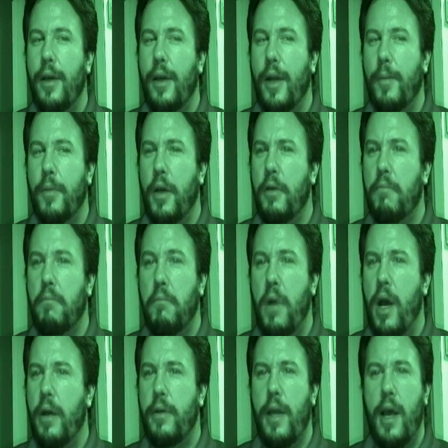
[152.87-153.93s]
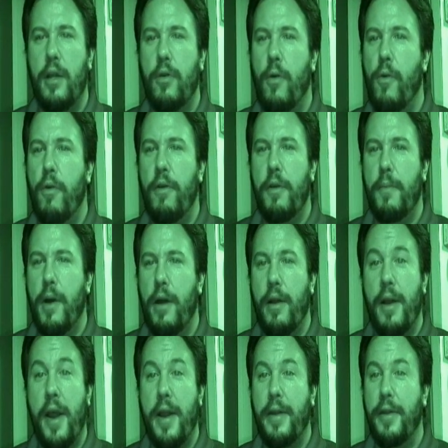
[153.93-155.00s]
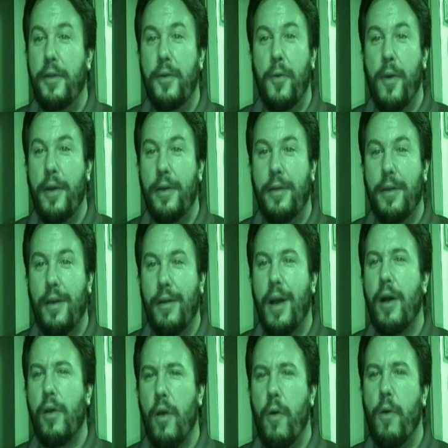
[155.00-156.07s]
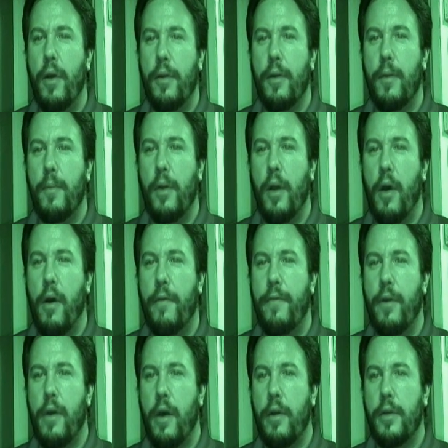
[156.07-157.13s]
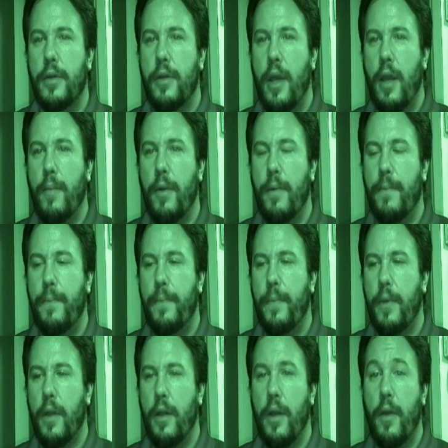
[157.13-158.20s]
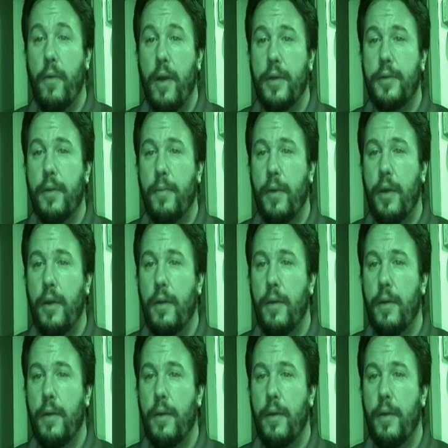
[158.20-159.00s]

And I'm like, Mom, Dad, don't worry about it. I didn't do anything. I'll go with them. You know, I'll fill out a statement. And they arrested me.